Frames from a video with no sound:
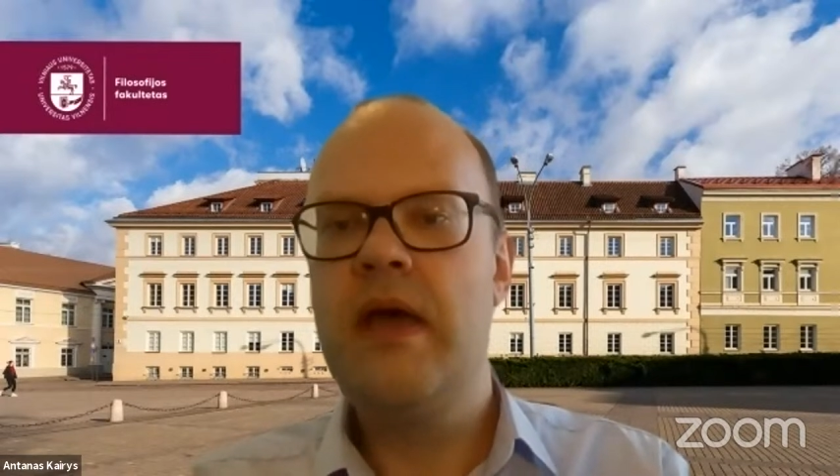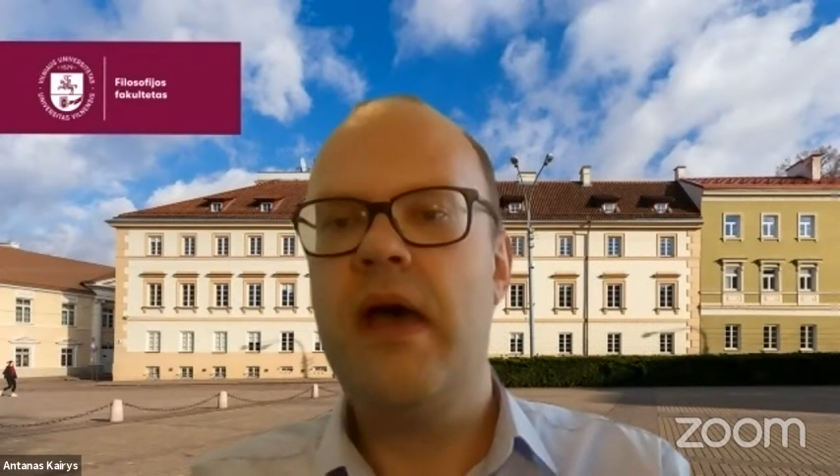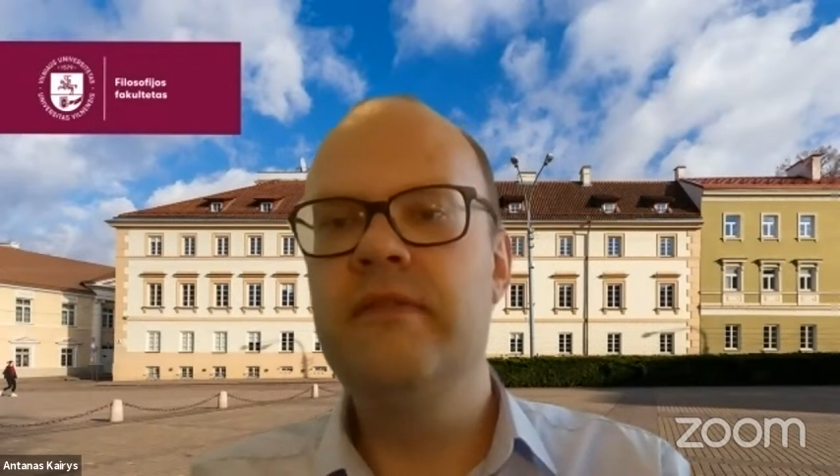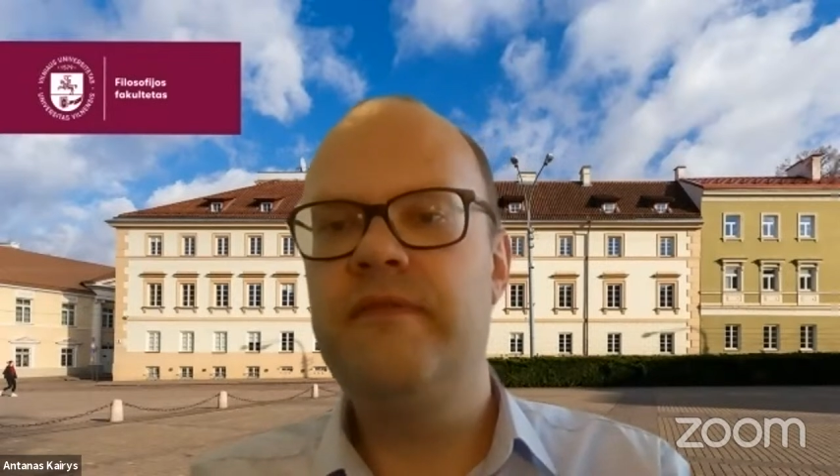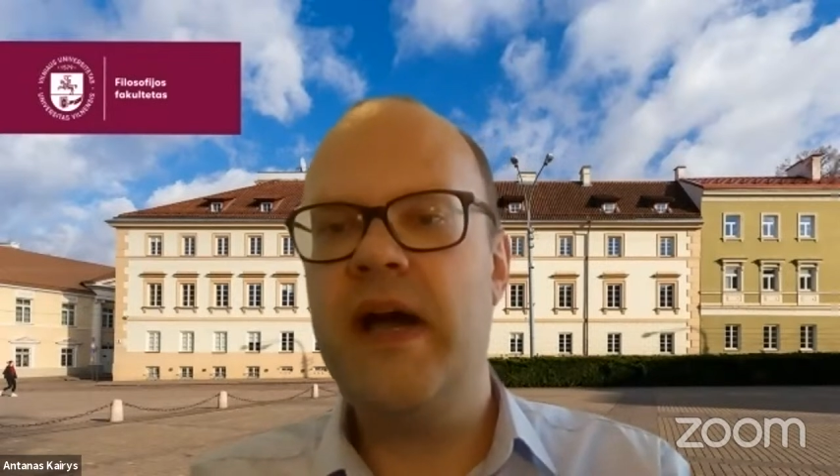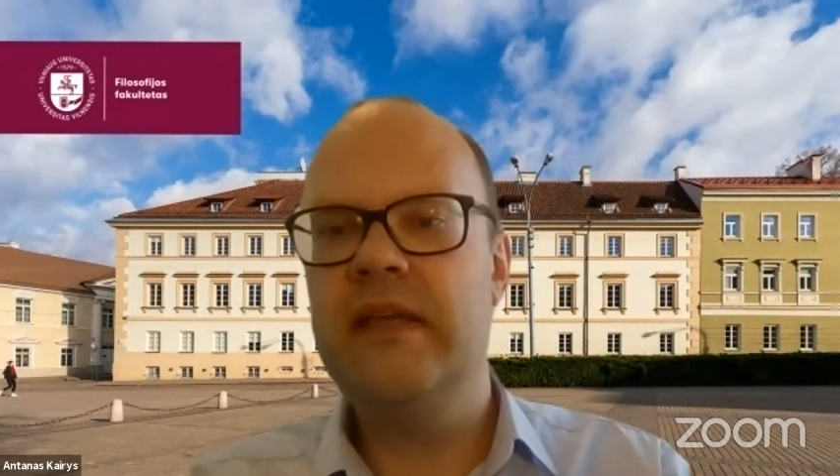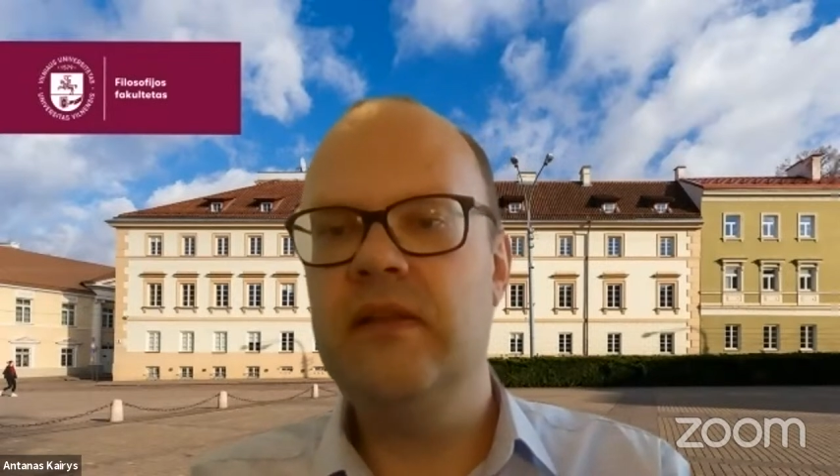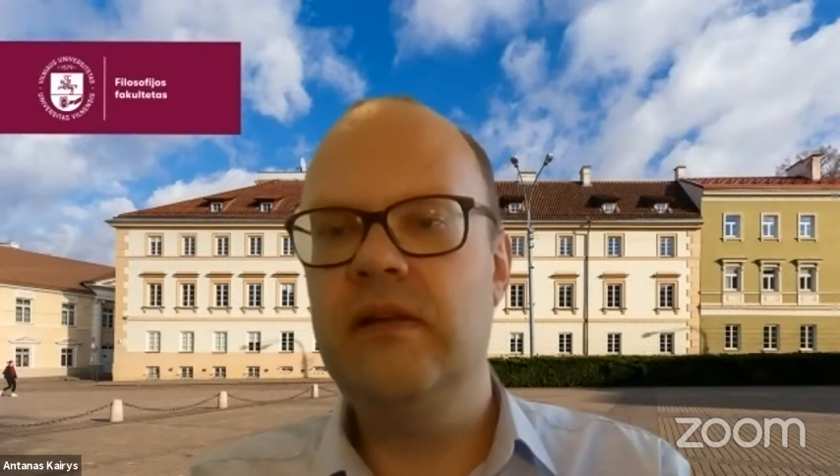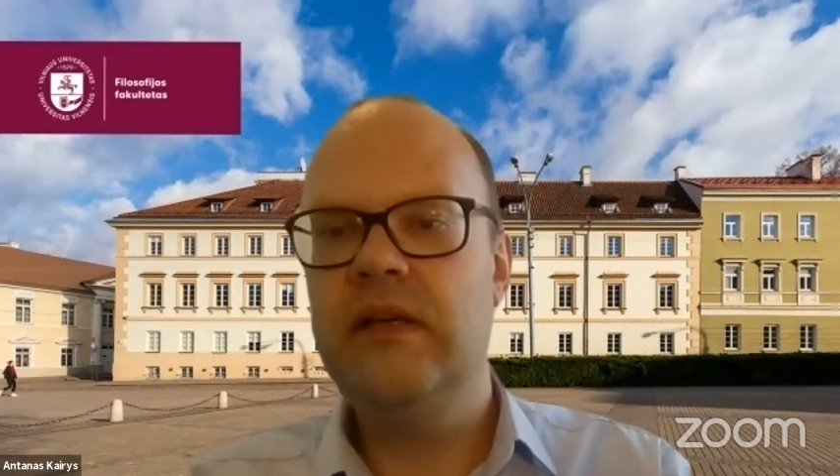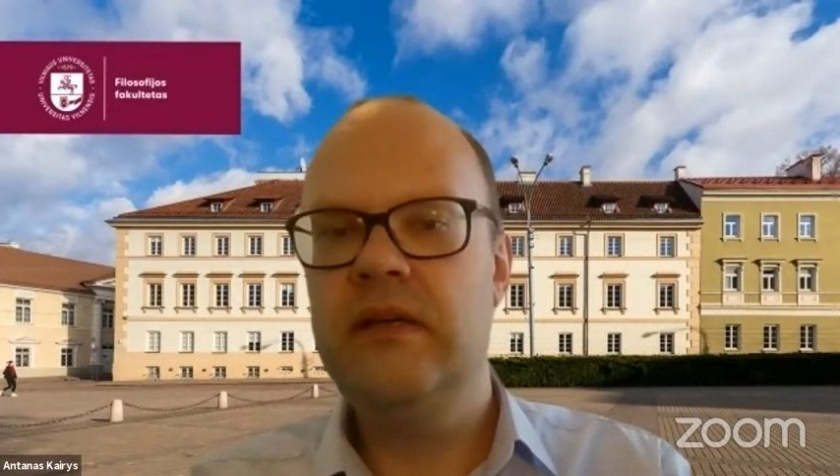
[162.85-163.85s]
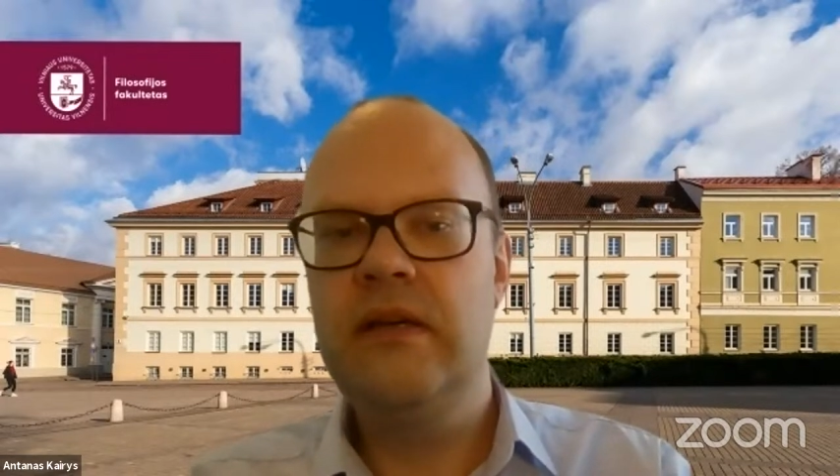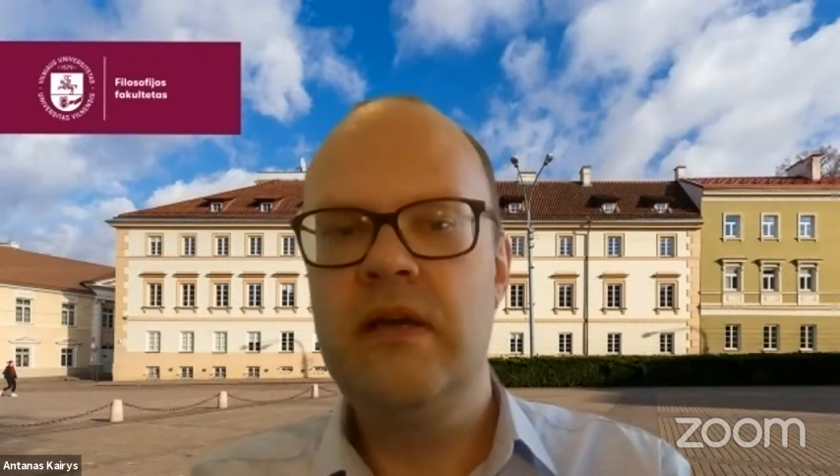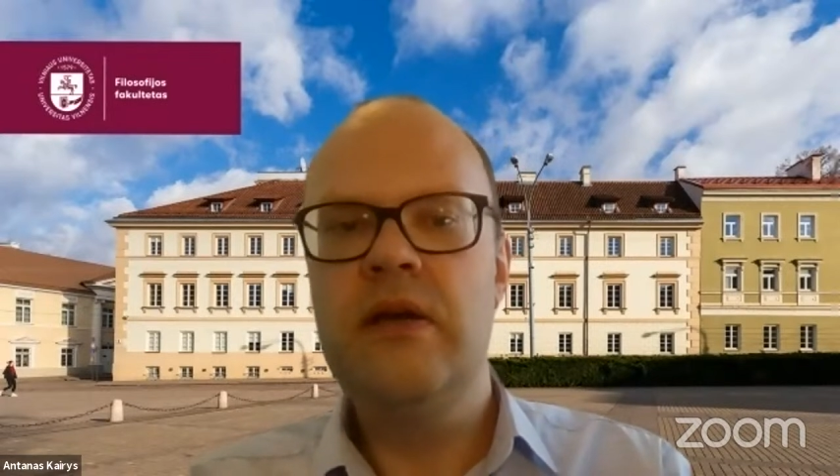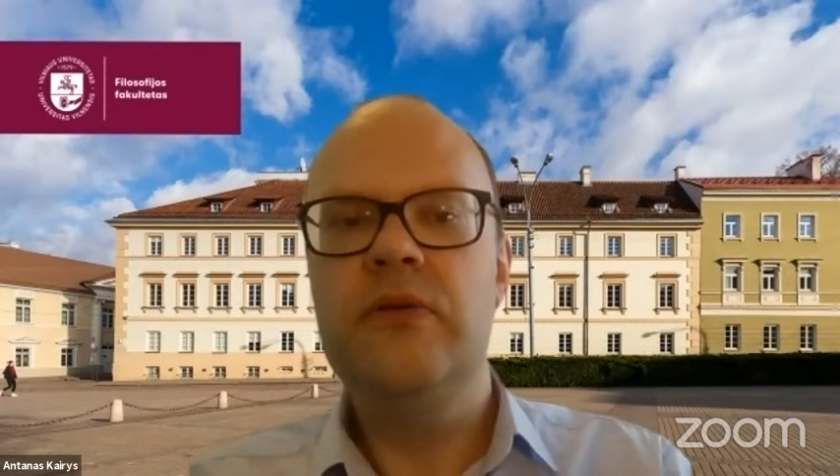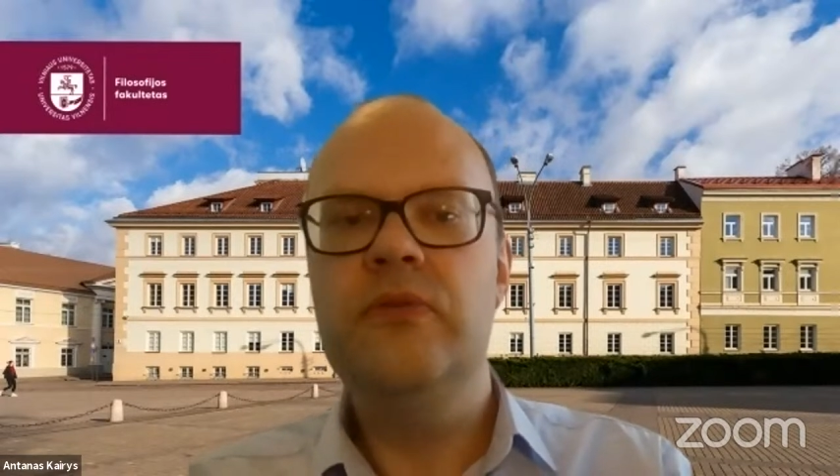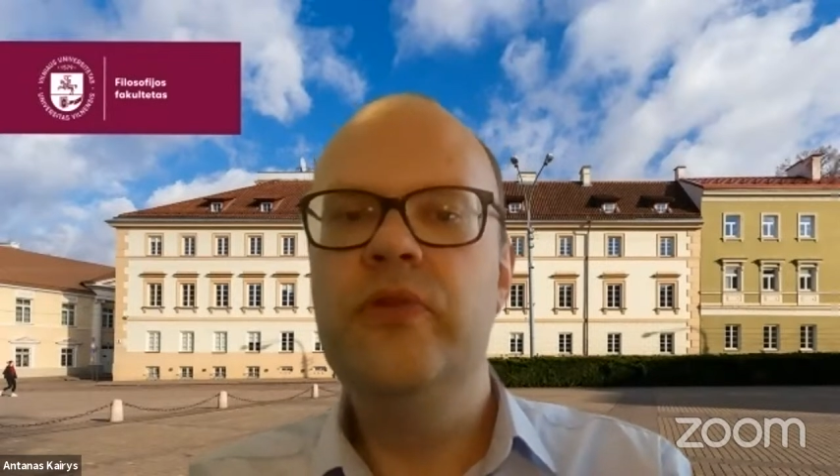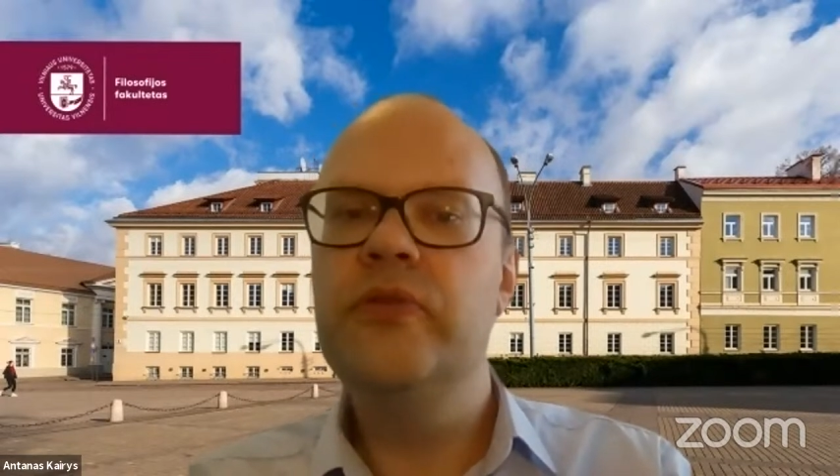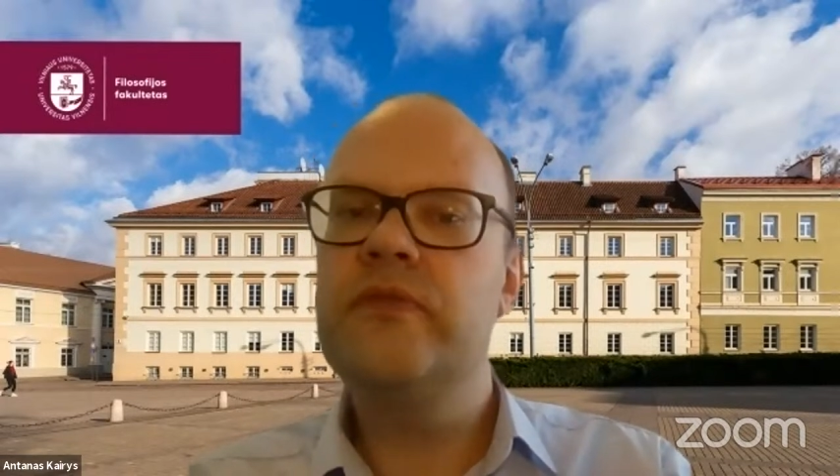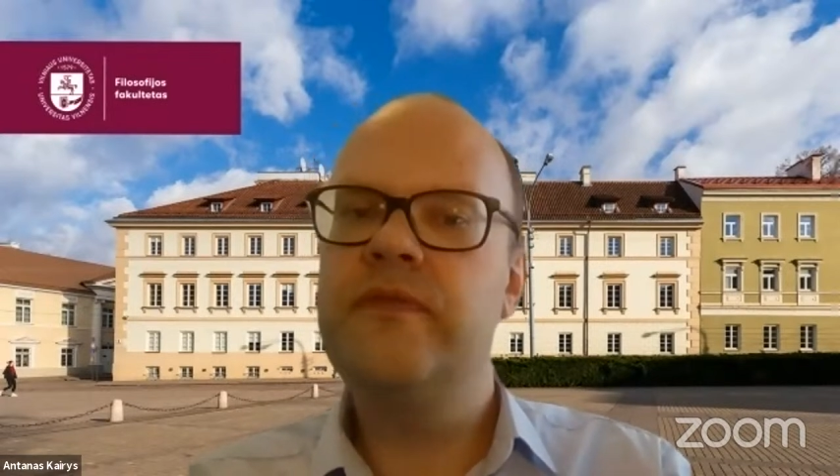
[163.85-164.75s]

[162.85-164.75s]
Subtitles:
And finally, do not